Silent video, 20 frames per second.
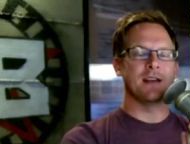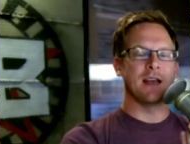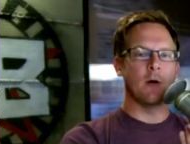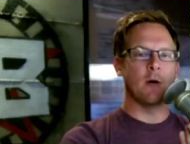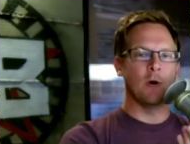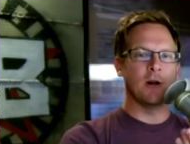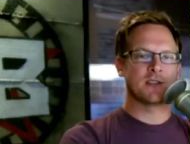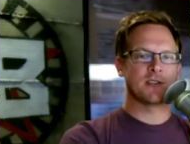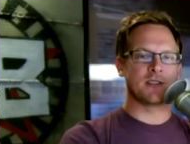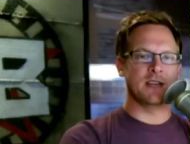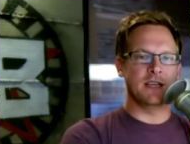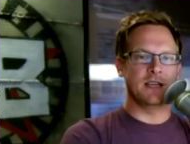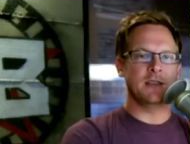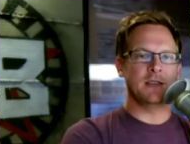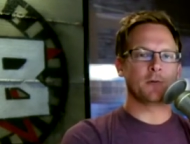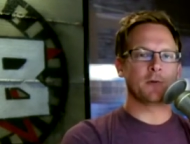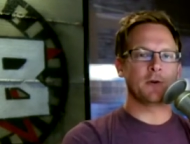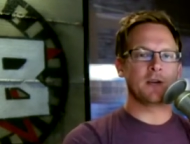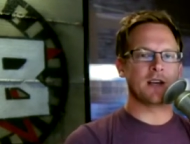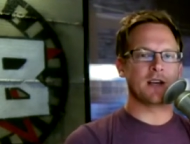I watched the
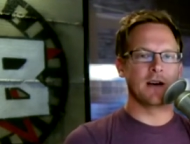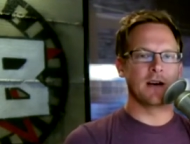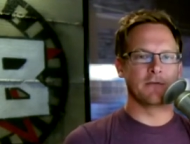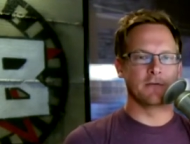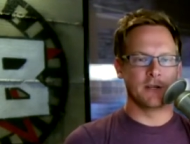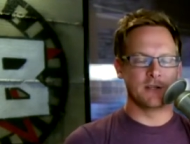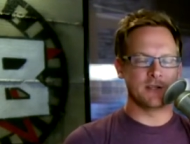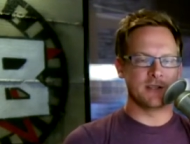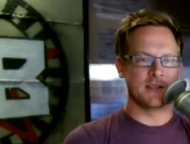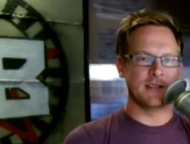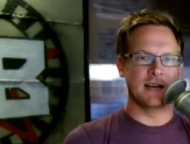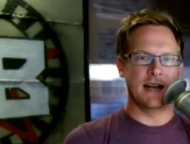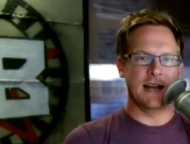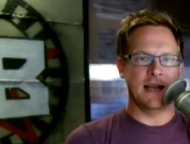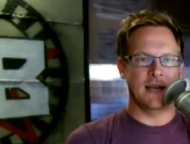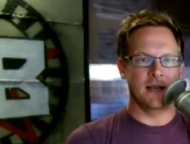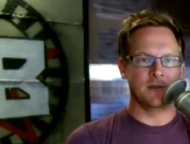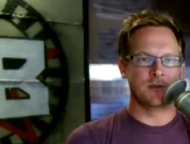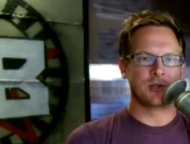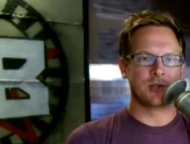E3 coverage, and then I
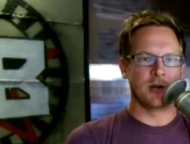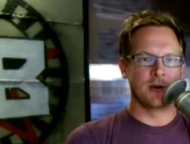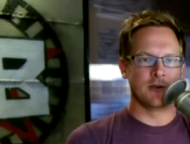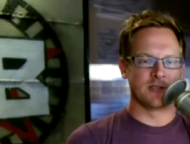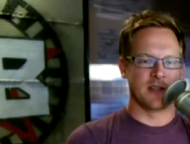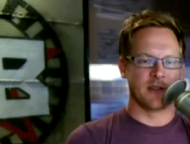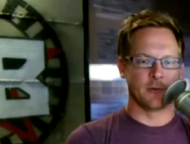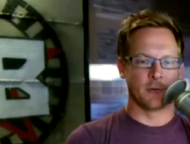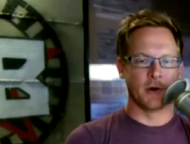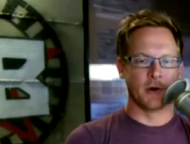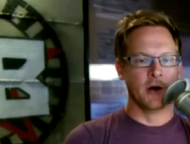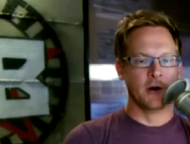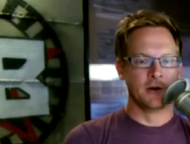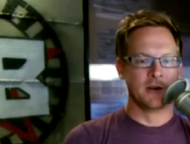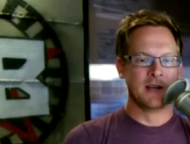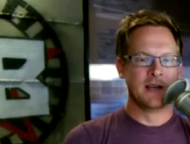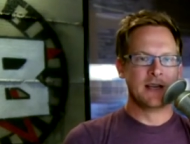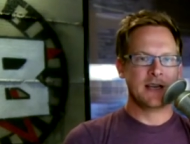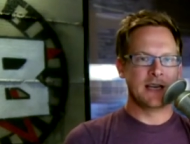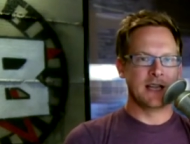had shows on the road,
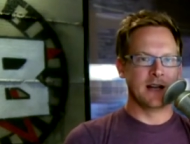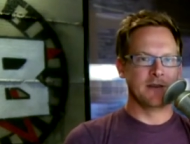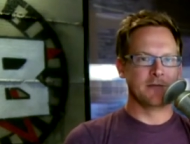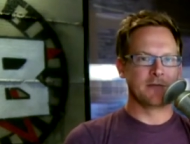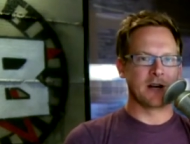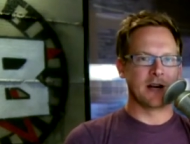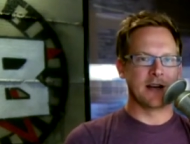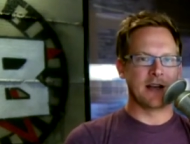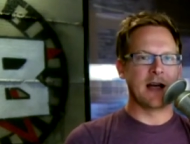and I've caught.